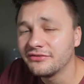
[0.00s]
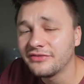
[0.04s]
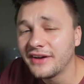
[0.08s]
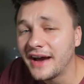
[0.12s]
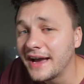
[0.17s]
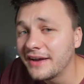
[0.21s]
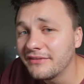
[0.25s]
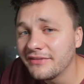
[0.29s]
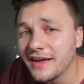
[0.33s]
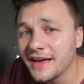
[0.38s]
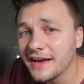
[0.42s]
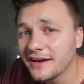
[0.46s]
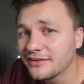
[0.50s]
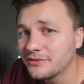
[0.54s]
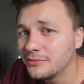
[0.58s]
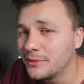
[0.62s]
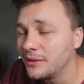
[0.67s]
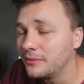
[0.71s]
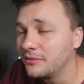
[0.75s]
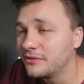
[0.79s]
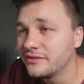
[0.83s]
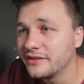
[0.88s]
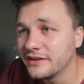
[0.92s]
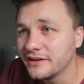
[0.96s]
5X,
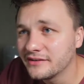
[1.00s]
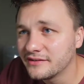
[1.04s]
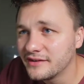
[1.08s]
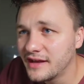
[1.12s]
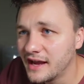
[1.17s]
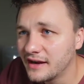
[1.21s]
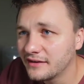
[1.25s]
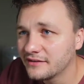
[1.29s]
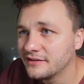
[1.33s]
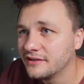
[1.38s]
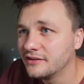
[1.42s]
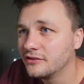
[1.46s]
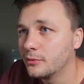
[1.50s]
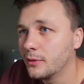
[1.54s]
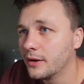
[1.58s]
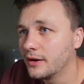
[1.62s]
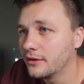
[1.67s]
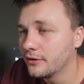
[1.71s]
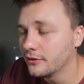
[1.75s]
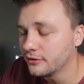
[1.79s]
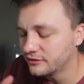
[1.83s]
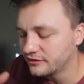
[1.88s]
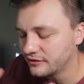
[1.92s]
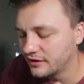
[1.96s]
maybe 6X. He's one of
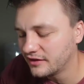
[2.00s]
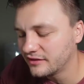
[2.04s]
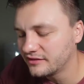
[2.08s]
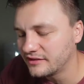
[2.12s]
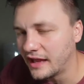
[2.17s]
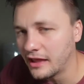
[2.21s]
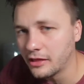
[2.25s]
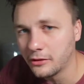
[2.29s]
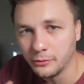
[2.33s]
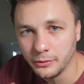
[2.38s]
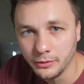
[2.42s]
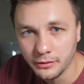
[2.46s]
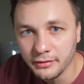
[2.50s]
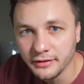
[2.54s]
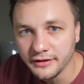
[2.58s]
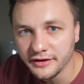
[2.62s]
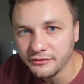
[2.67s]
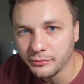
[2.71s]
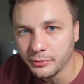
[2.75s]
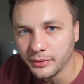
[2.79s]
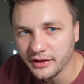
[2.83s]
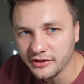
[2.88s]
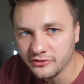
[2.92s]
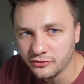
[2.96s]
those salary
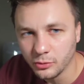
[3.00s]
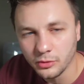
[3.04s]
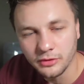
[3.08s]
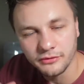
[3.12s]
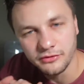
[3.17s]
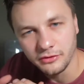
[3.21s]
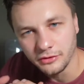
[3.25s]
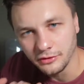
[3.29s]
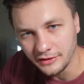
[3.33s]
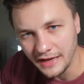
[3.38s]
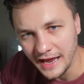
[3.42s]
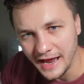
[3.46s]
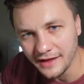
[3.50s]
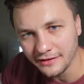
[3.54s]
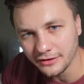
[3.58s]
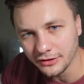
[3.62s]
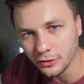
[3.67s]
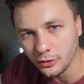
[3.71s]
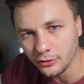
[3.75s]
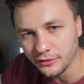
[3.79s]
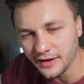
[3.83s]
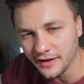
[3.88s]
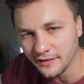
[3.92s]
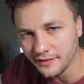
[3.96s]
relief plays where if you have to
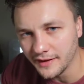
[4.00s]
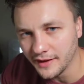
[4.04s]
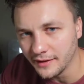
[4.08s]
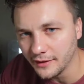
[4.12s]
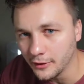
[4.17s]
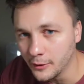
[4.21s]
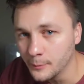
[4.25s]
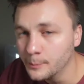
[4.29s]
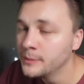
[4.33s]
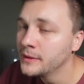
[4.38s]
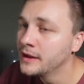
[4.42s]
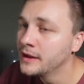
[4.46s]
go down that low,